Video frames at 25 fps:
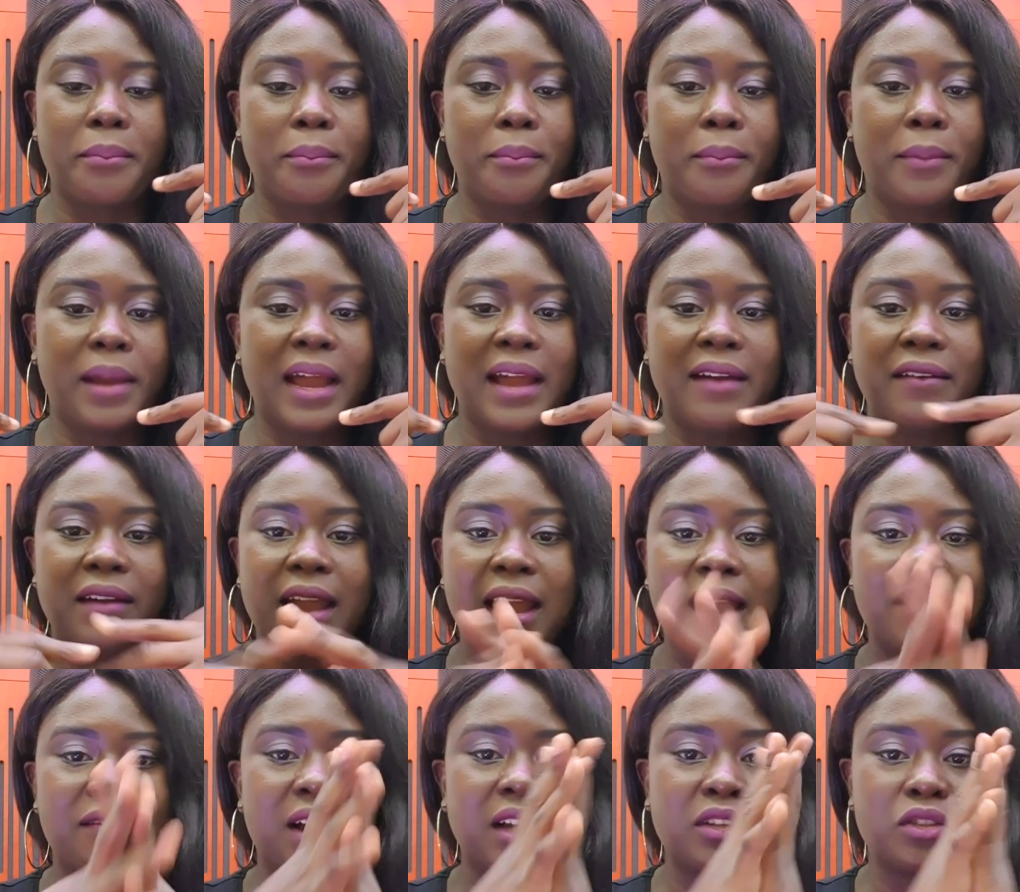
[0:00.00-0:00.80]

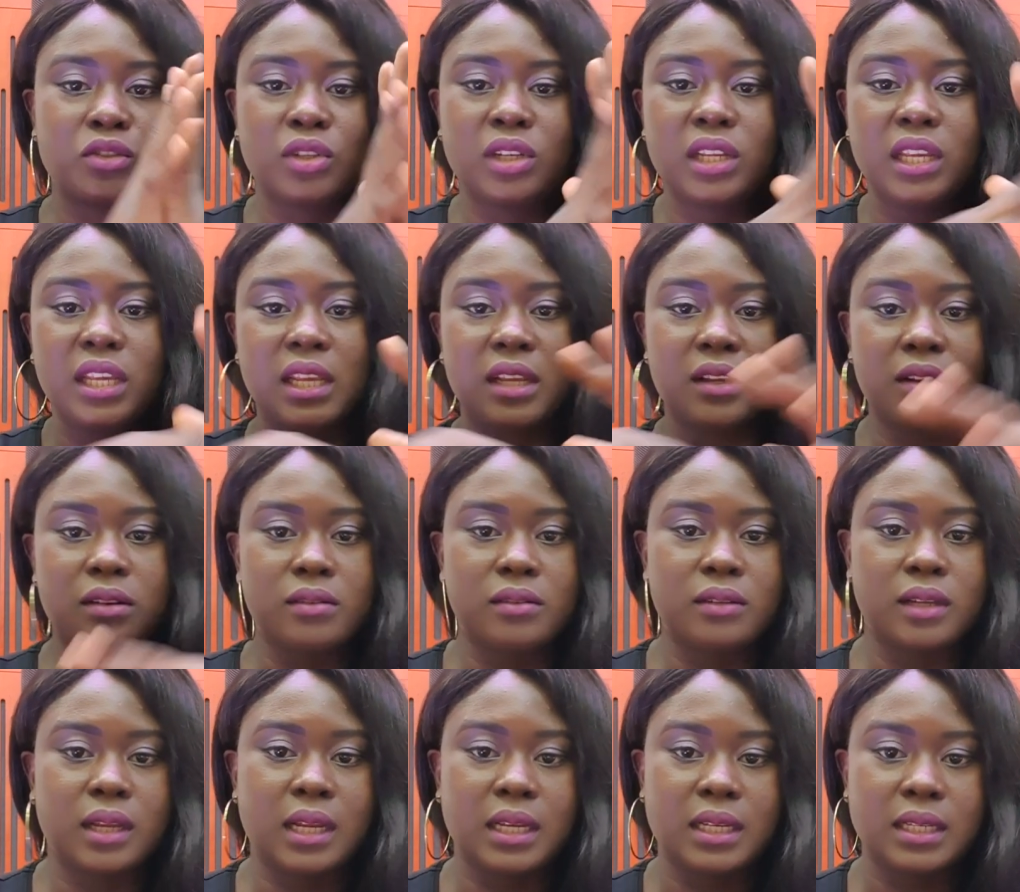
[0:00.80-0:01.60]
actually
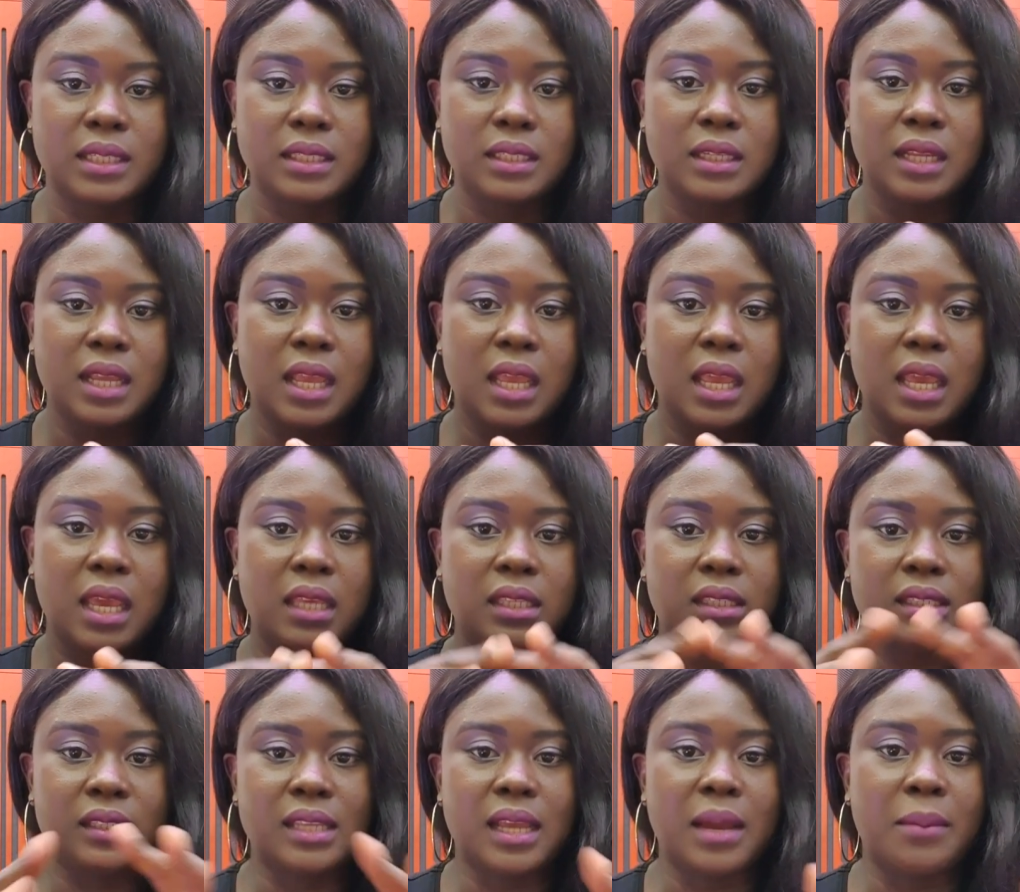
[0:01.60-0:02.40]
included a
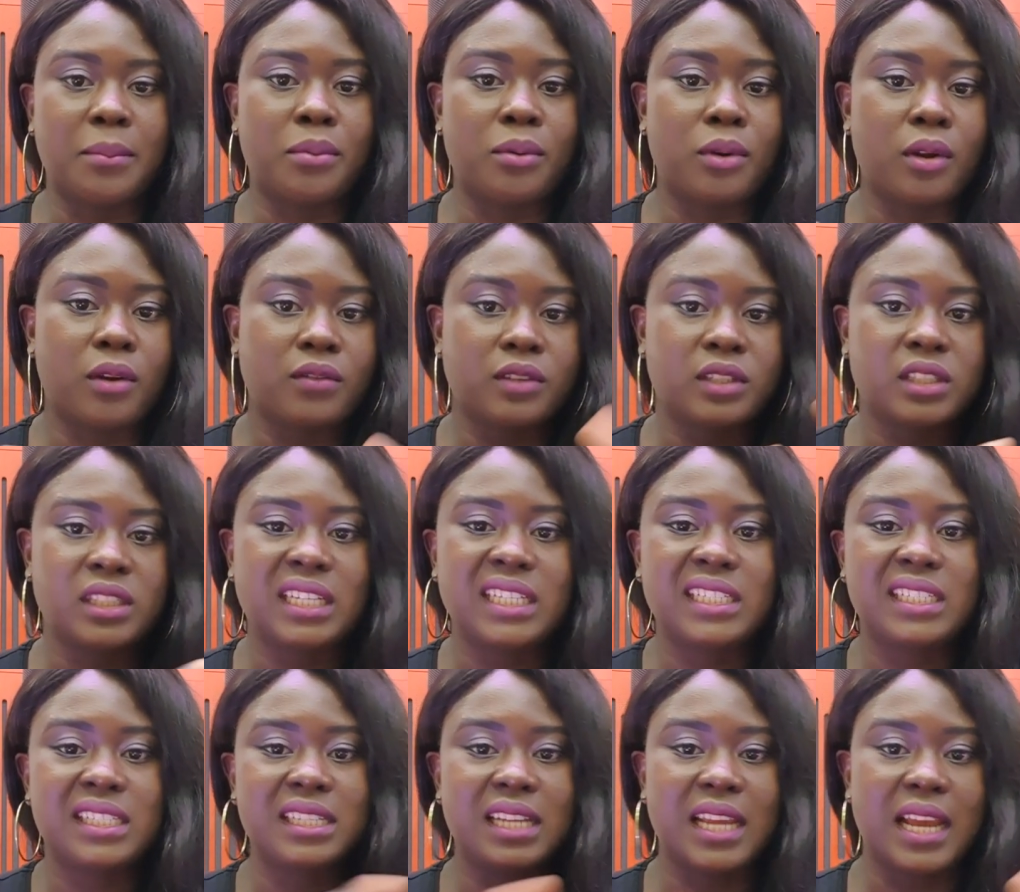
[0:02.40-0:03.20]
sample of a
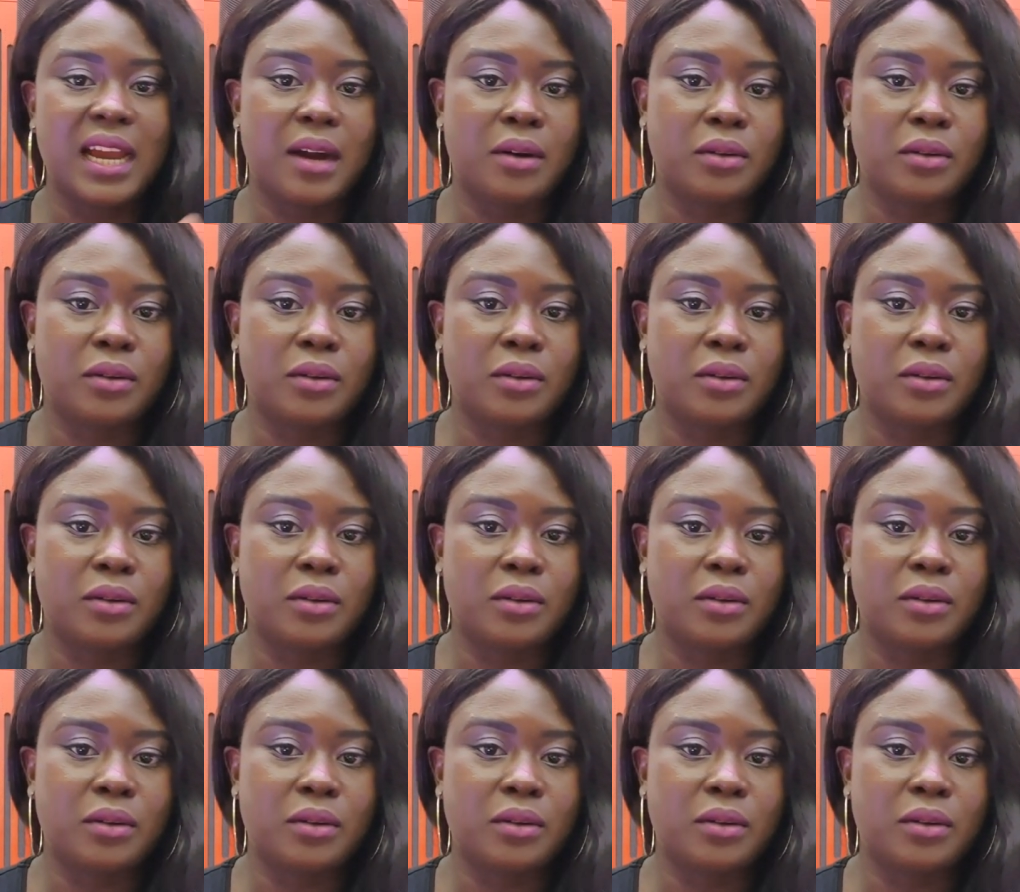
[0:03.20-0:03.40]
stage layout